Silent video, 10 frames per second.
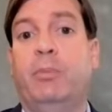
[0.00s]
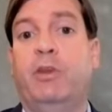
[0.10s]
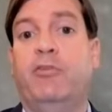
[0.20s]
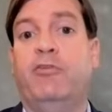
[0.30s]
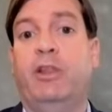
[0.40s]
might
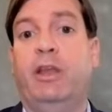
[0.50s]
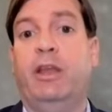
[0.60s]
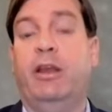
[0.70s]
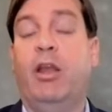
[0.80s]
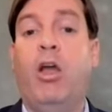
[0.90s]
be
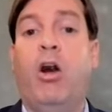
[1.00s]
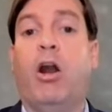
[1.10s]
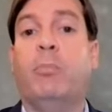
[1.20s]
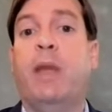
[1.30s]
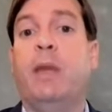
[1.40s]
affiliated.
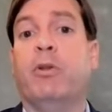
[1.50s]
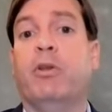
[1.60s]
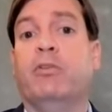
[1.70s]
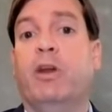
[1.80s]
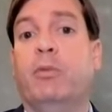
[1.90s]
Our paper
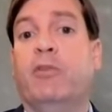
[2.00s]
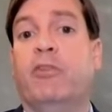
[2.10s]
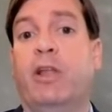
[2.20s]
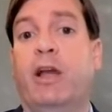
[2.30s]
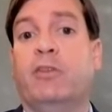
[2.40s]
has done one
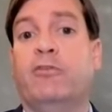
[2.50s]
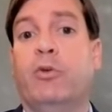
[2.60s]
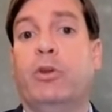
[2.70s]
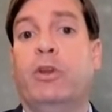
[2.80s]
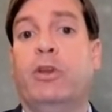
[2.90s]
for the last
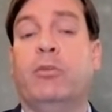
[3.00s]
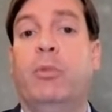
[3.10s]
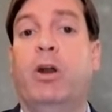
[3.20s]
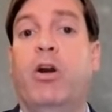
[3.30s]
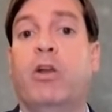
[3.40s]
4 years
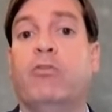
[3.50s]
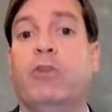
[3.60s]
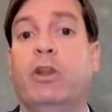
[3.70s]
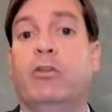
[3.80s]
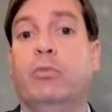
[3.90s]
among our
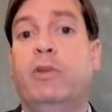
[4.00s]
readers.